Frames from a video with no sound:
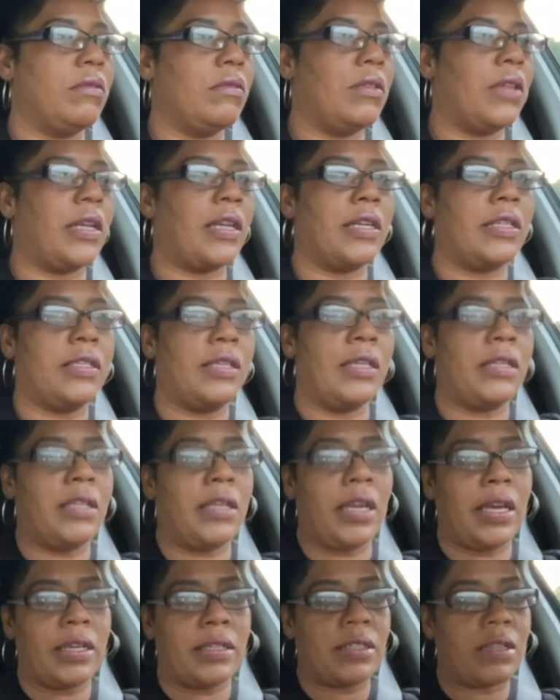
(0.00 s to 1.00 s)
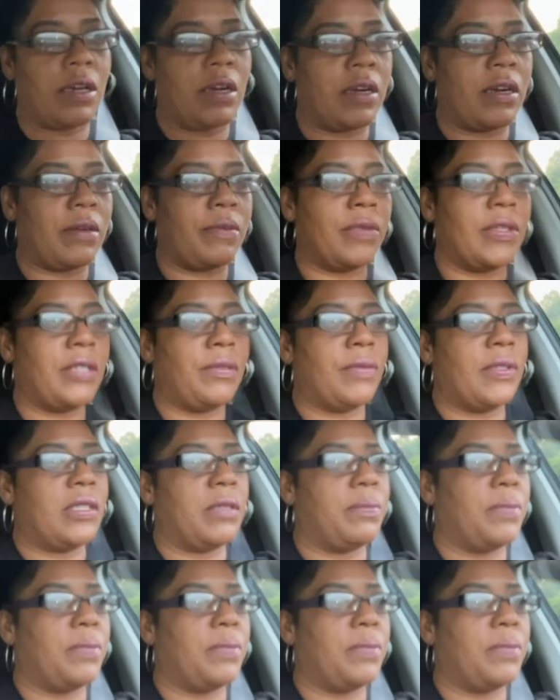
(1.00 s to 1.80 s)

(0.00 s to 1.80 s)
like I said, the gas card, which was